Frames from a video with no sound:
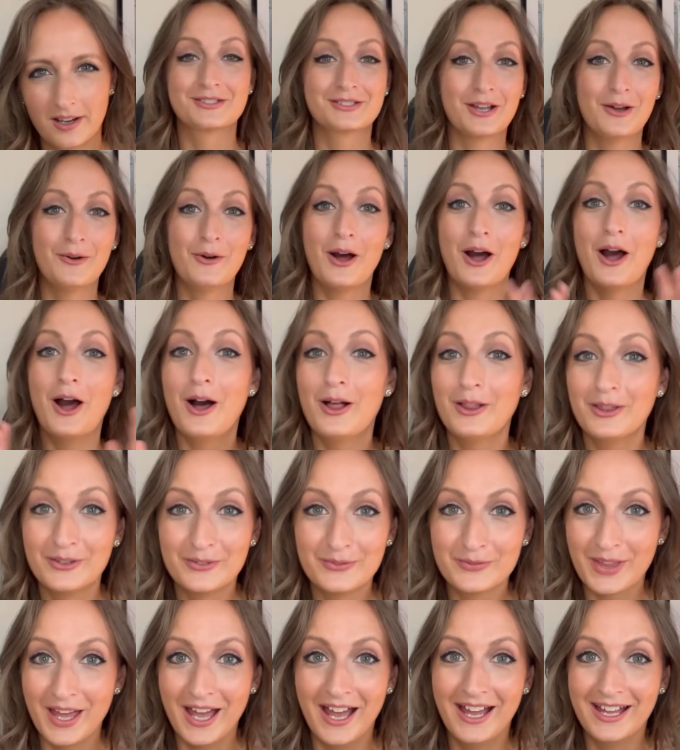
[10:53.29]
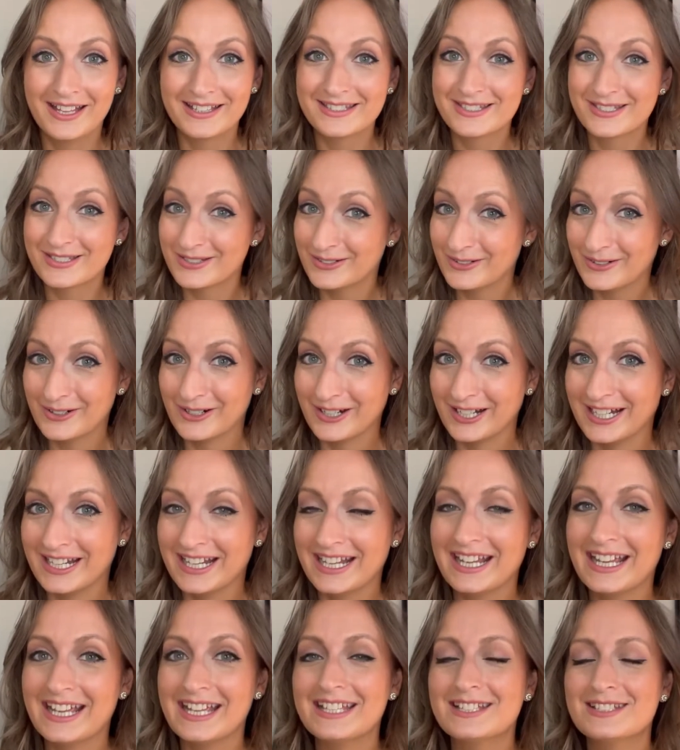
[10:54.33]
So all of that
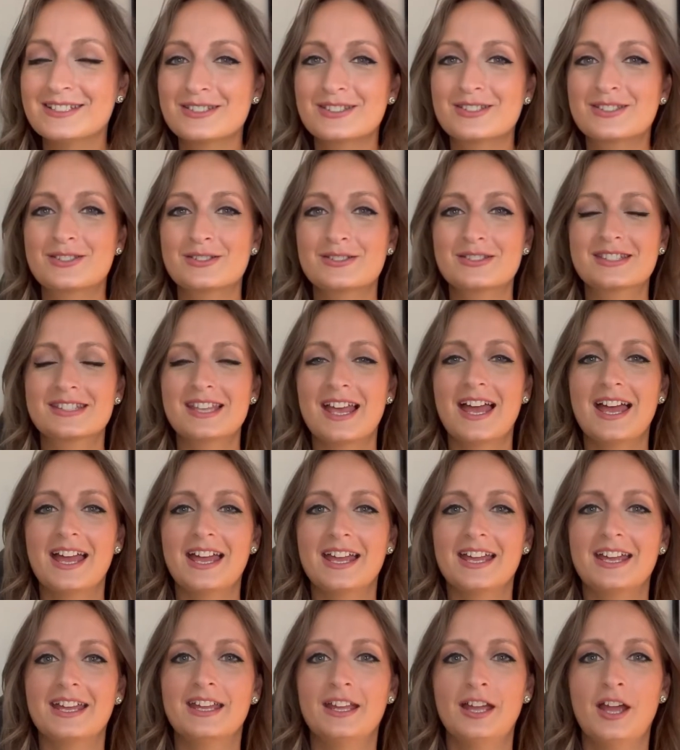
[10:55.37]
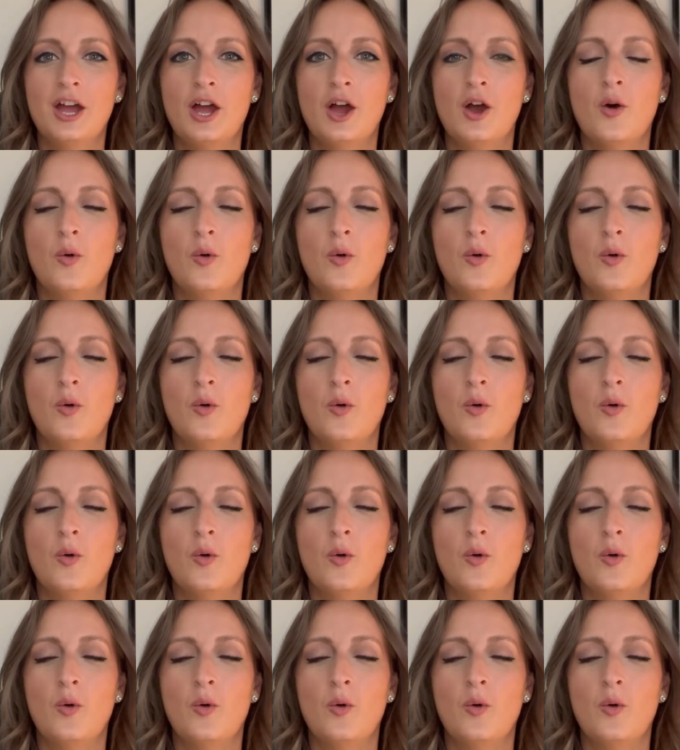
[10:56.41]
story is to say,